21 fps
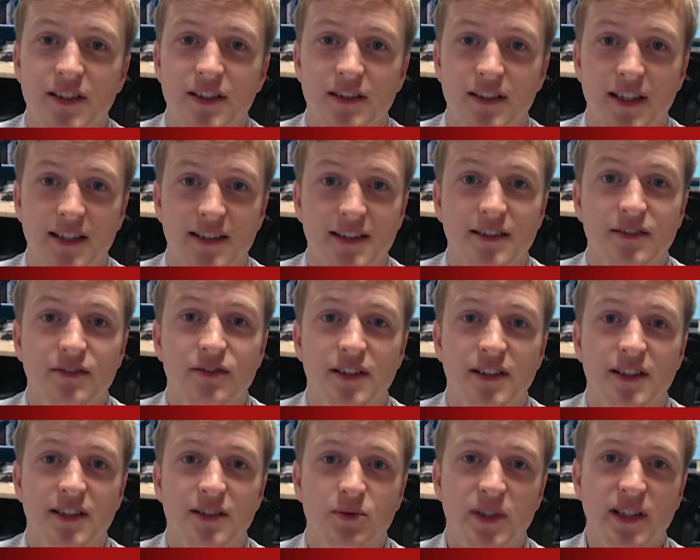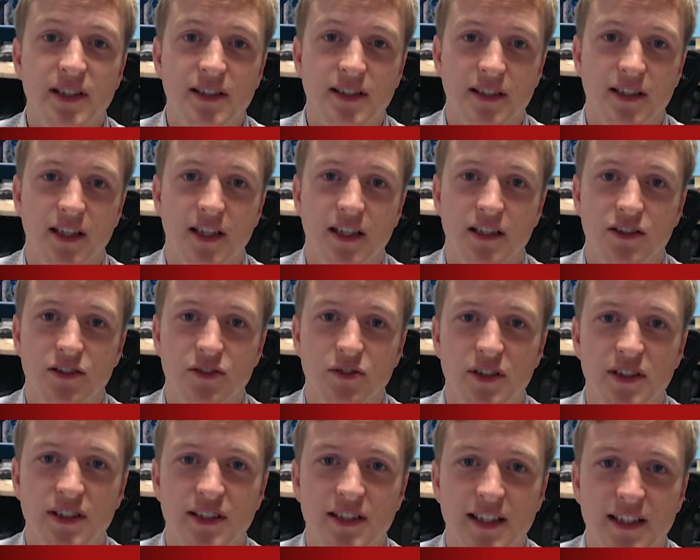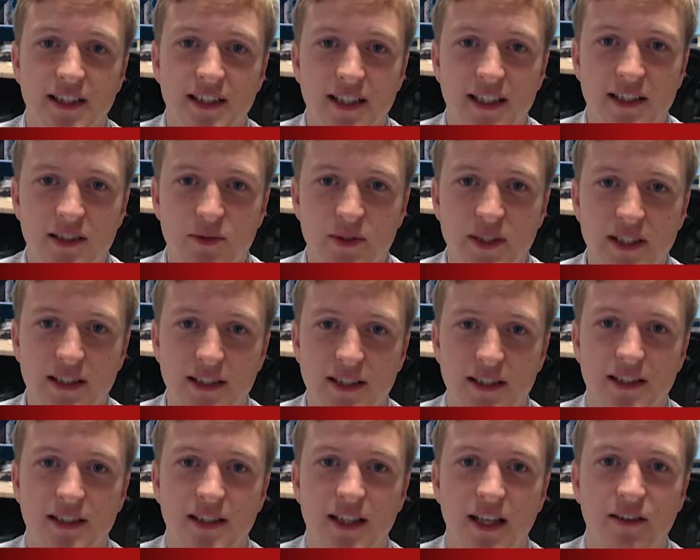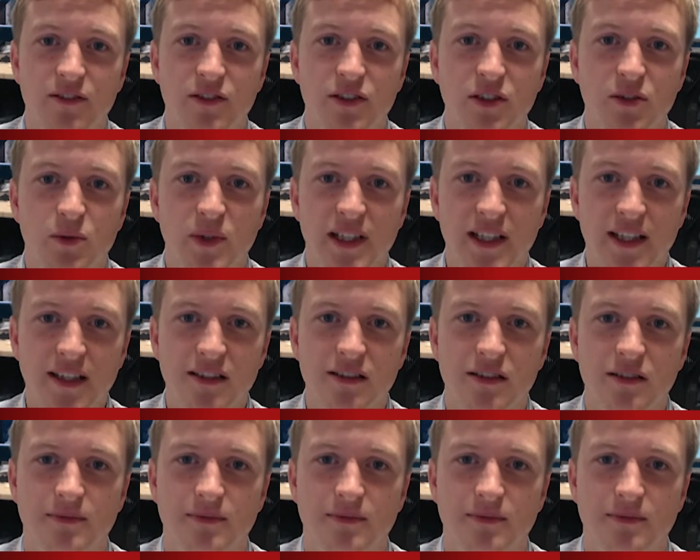That's it for this week. Join us again next week and have a good weekend.